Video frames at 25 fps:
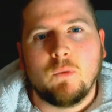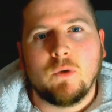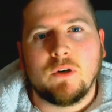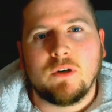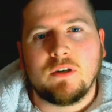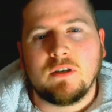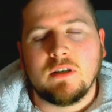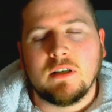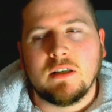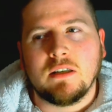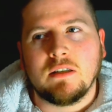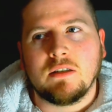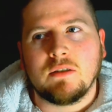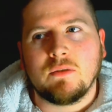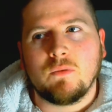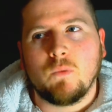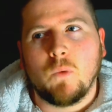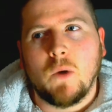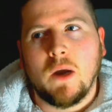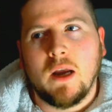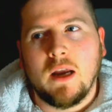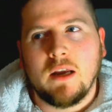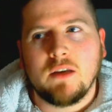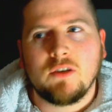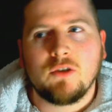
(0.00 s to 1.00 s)
which is
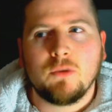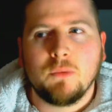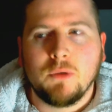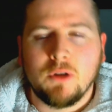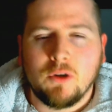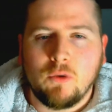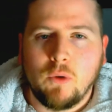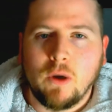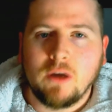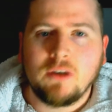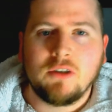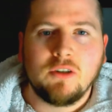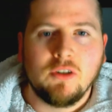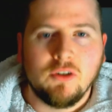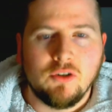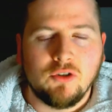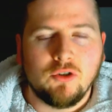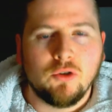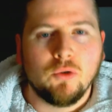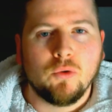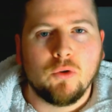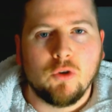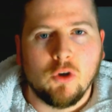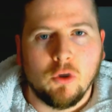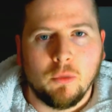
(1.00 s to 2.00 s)
where some of the
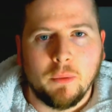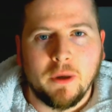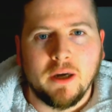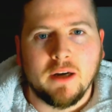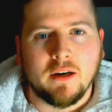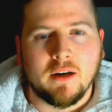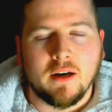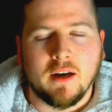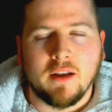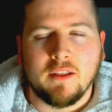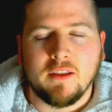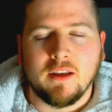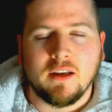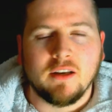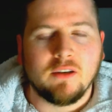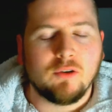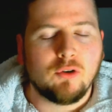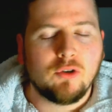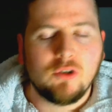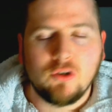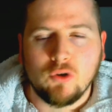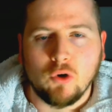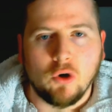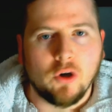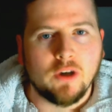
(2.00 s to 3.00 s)
questions do come in. And I think
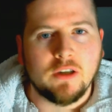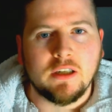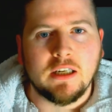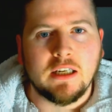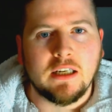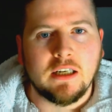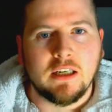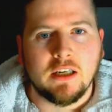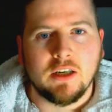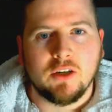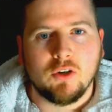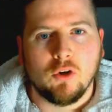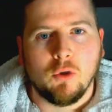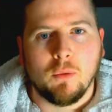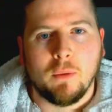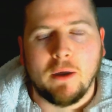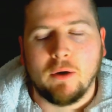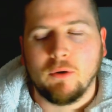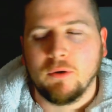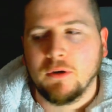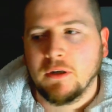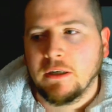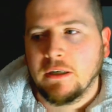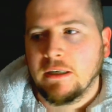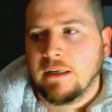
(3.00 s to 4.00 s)
Troy Deeney had come
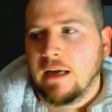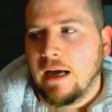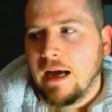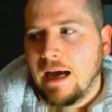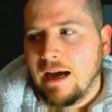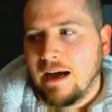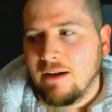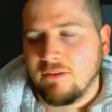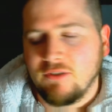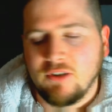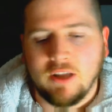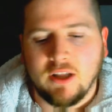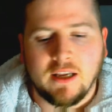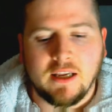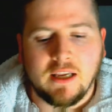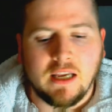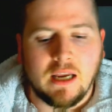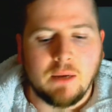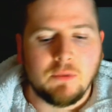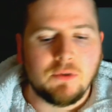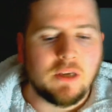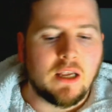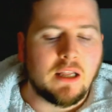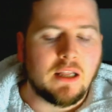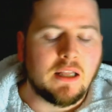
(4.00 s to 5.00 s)
out after that
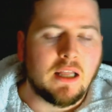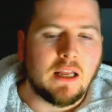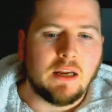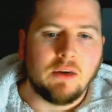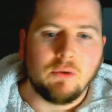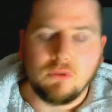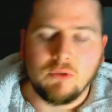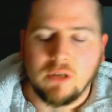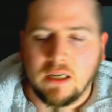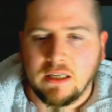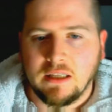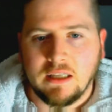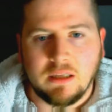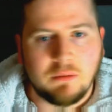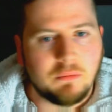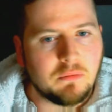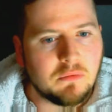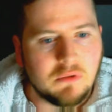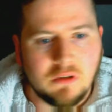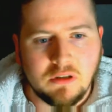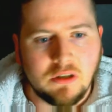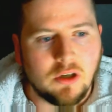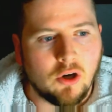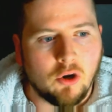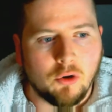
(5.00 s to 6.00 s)
game saying that it was like they,
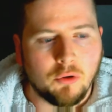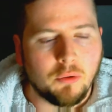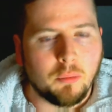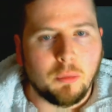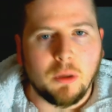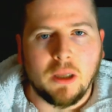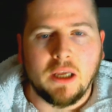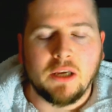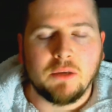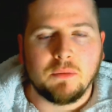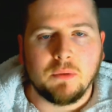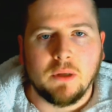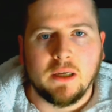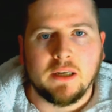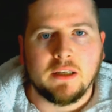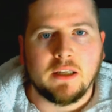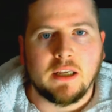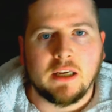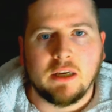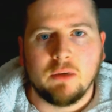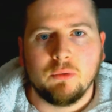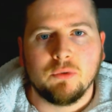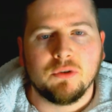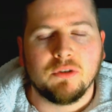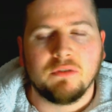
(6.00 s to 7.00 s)
you know, the players played
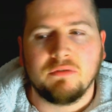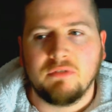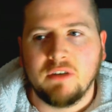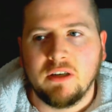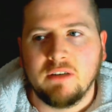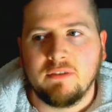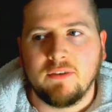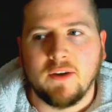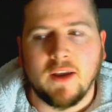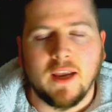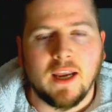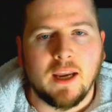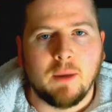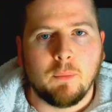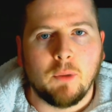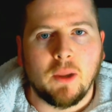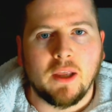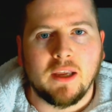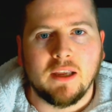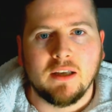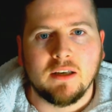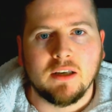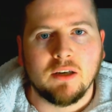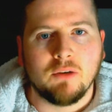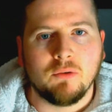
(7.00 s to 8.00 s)
like it was a FIFA game,
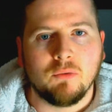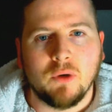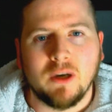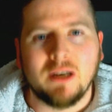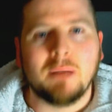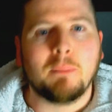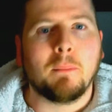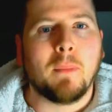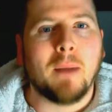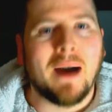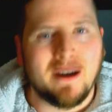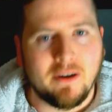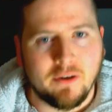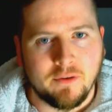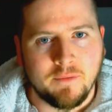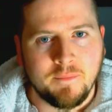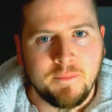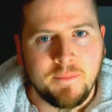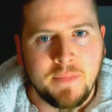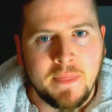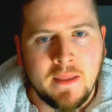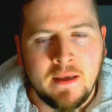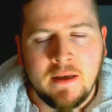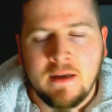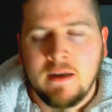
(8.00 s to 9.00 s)
like it didn't really matter.
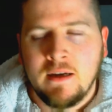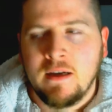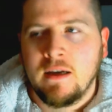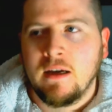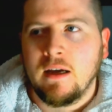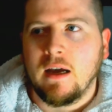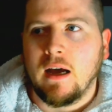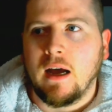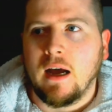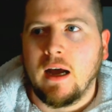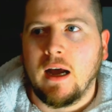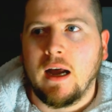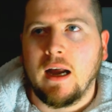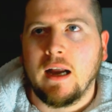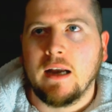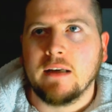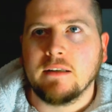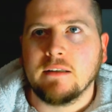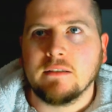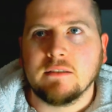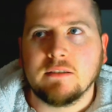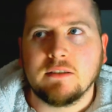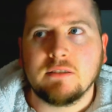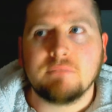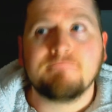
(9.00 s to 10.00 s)

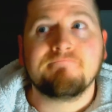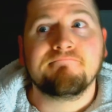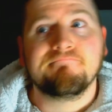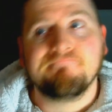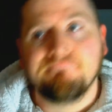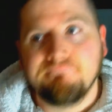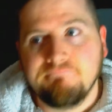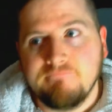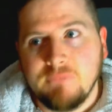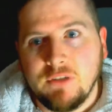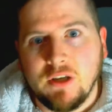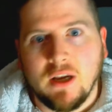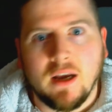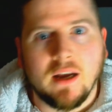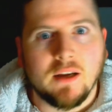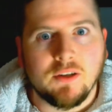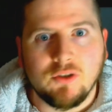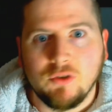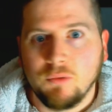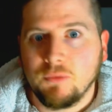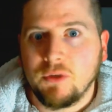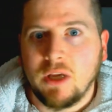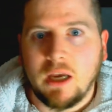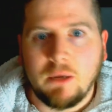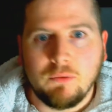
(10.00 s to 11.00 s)
And yeah,
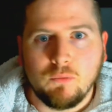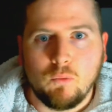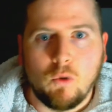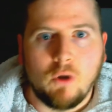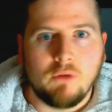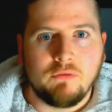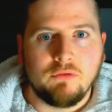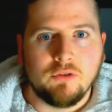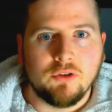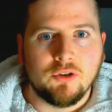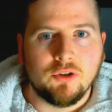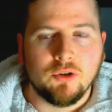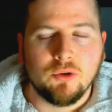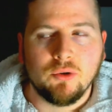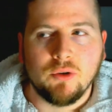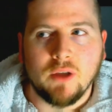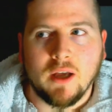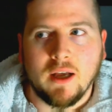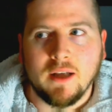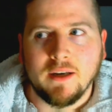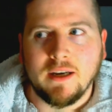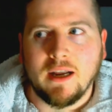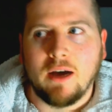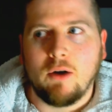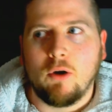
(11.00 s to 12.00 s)
sometimes Watford do
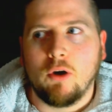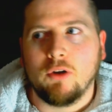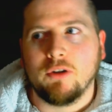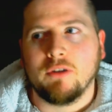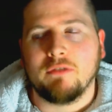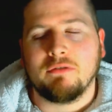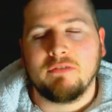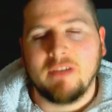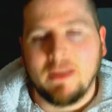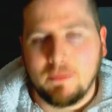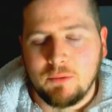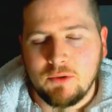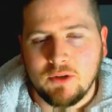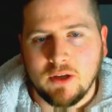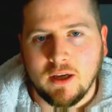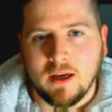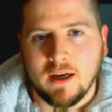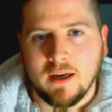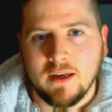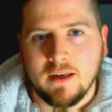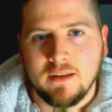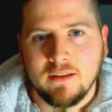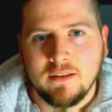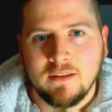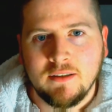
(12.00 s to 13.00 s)
that. Now, on the flip
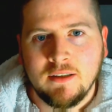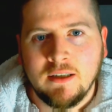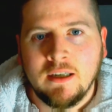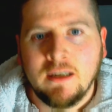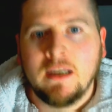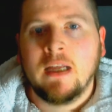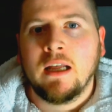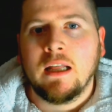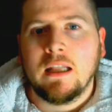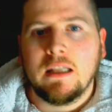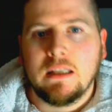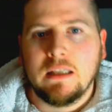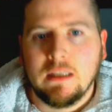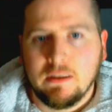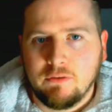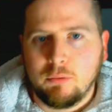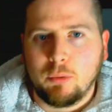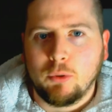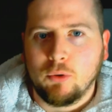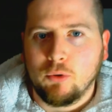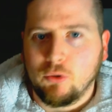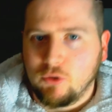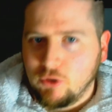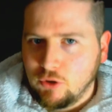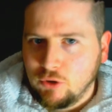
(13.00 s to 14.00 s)
side,
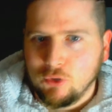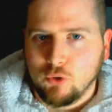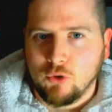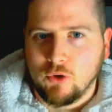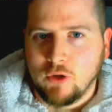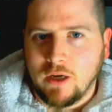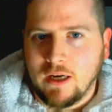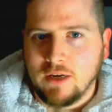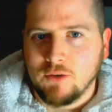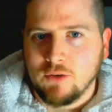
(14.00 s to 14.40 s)
Liverpool can do